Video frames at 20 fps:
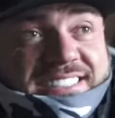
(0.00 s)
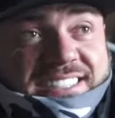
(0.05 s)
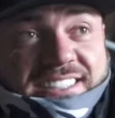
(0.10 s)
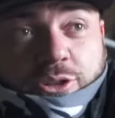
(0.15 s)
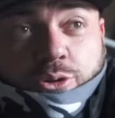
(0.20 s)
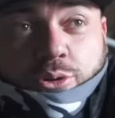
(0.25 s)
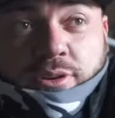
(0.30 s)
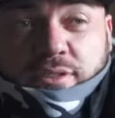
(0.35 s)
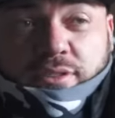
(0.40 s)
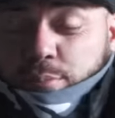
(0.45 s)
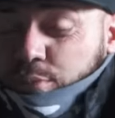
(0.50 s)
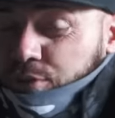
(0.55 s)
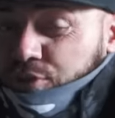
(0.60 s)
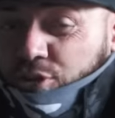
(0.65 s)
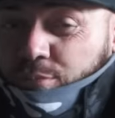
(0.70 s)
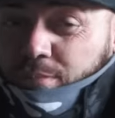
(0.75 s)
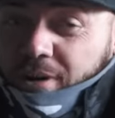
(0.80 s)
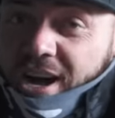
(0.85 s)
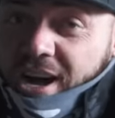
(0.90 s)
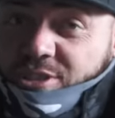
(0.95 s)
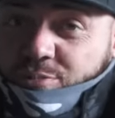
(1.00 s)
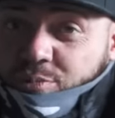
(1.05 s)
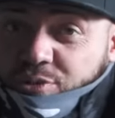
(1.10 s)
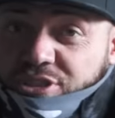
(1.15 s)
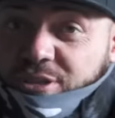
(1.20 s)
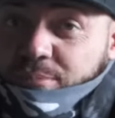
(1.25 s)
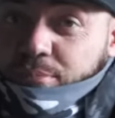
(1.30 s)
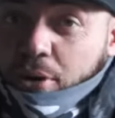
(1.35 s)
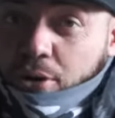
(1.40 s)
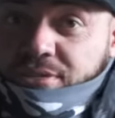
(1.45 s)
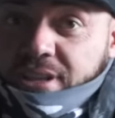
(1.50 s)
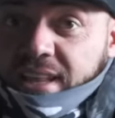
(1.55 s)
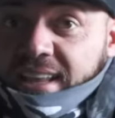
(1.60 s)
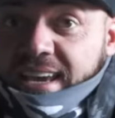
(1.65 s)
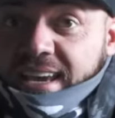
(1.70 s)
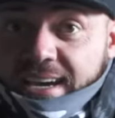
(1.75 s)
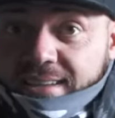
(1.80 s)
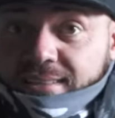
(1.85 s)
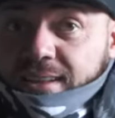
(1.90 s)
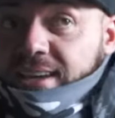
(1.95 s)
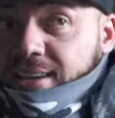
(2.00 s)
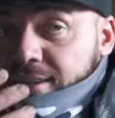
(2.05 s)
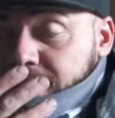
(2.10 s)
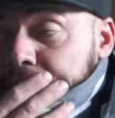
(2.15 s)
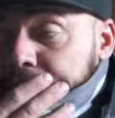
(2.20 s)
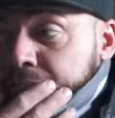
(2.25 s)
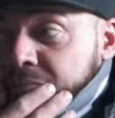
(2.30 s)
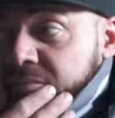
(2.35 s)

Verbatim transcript: see the Trivial Pursuit box, which supposedly had like,